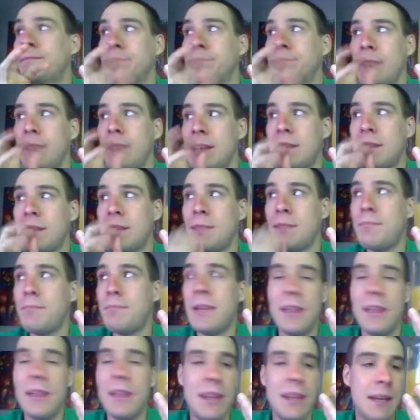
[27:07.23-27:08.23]
is the
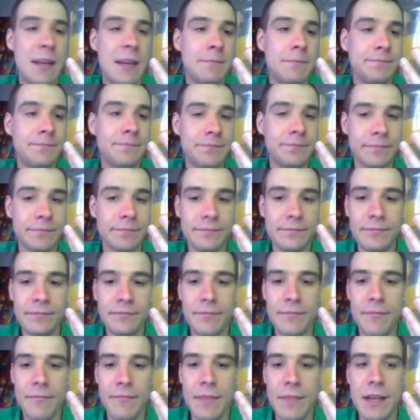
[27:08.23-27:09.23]
big thing,
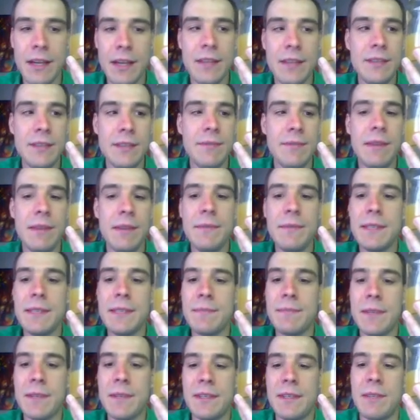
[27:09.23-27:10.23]
right? So we always
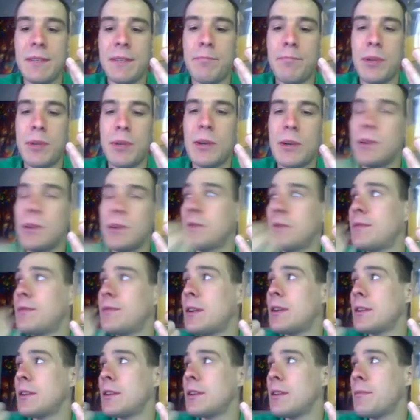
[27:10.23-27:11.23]
express it per
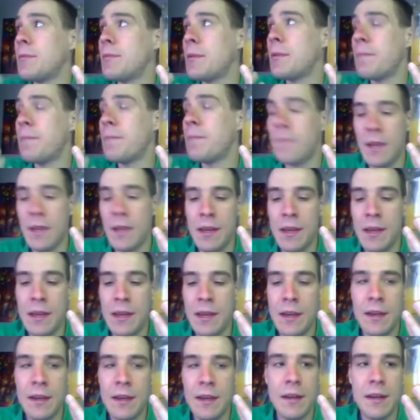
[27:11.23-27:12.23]
volume,
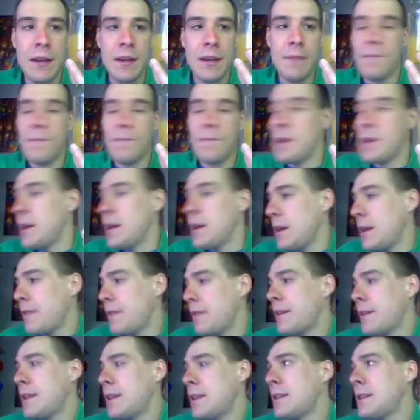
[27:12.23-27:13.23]
right?
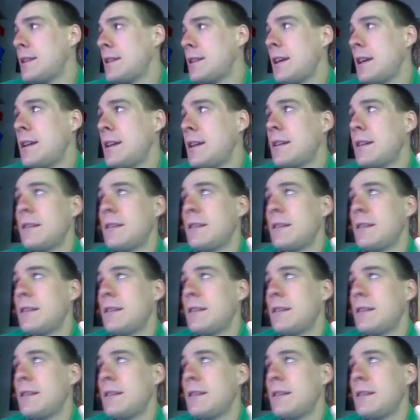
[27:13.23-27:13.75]
If I then take